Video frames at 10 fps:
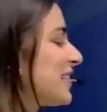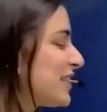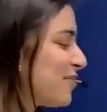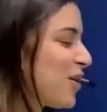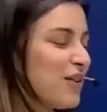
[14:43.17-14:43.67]
is
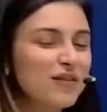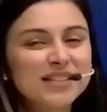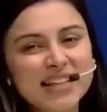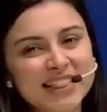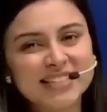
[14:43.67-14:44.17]
amorphous
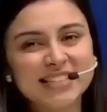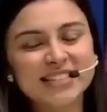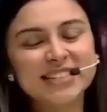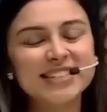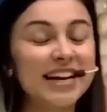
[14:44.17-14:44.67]
and this is
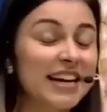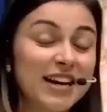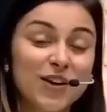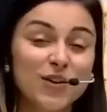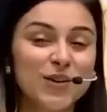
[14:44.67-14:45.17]
crystalline.
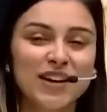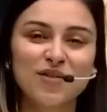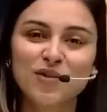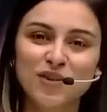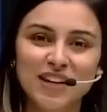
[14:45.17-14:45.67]
Now you will
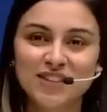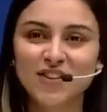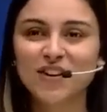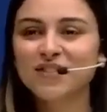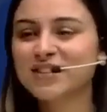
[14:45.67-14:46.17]
never forget.
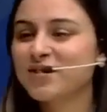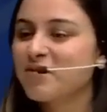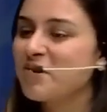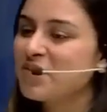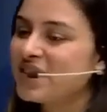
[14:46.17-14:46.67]
Always remember